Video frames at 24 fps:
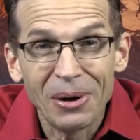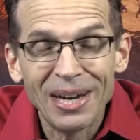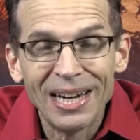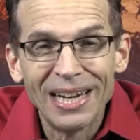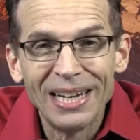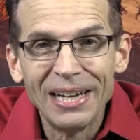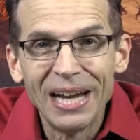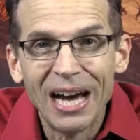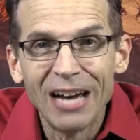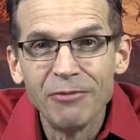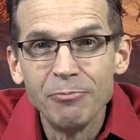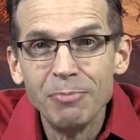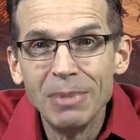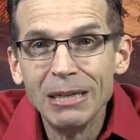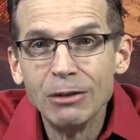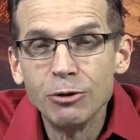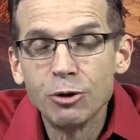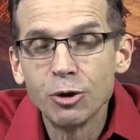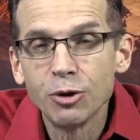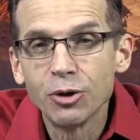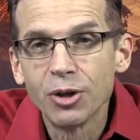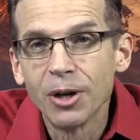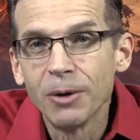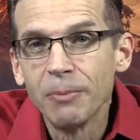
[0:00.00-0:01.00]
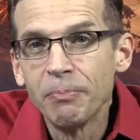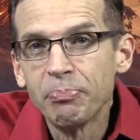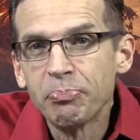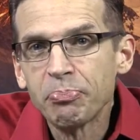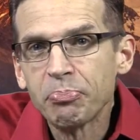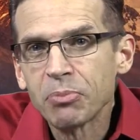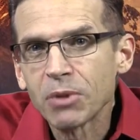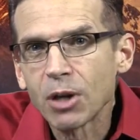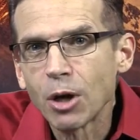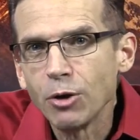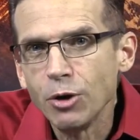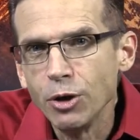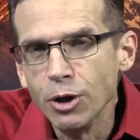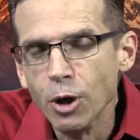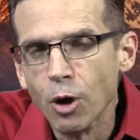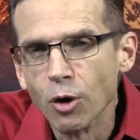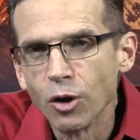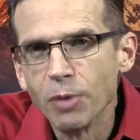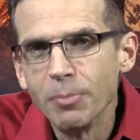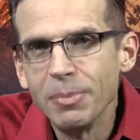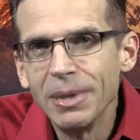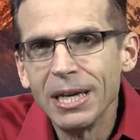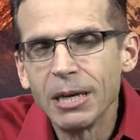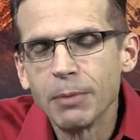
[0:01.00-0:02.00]
And I've been to the, you know,
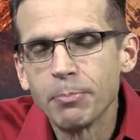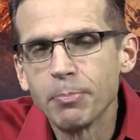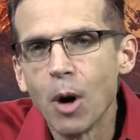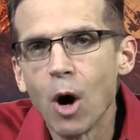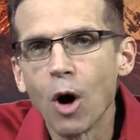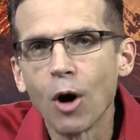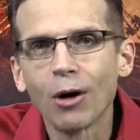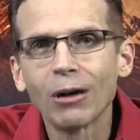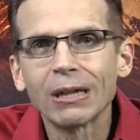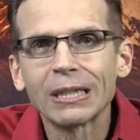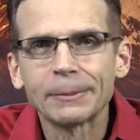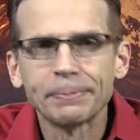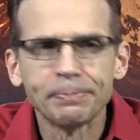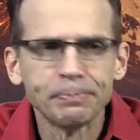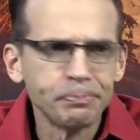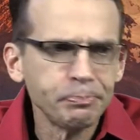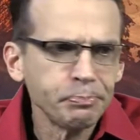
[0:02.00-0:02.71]
the big park